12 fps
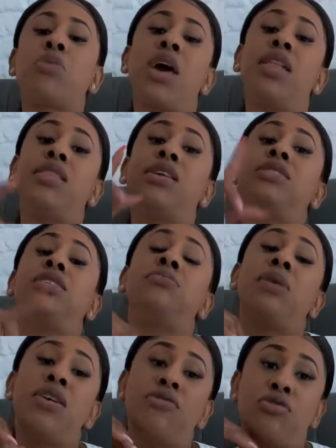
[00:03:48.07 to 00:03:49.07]
And this is
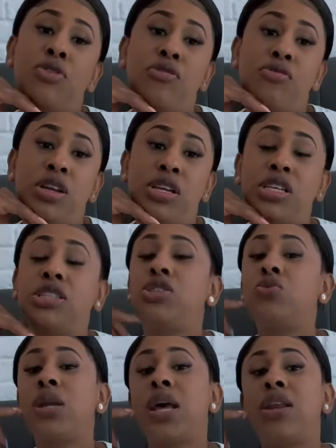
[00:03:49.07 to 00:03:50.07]
my favorite. This is
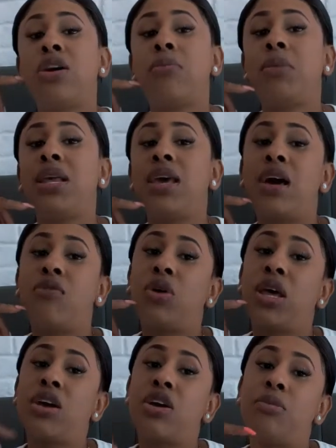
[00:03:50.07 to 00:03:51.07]
what I normally have when
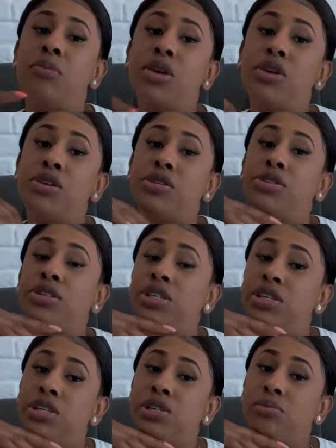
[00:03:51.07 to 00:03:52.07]
I come here to
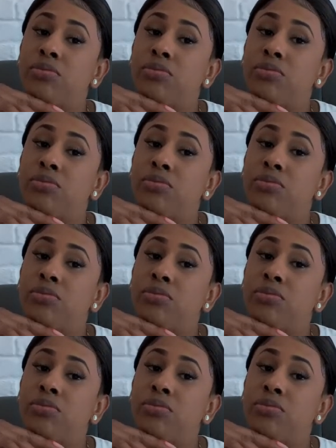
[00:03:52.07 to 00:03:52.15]
eat.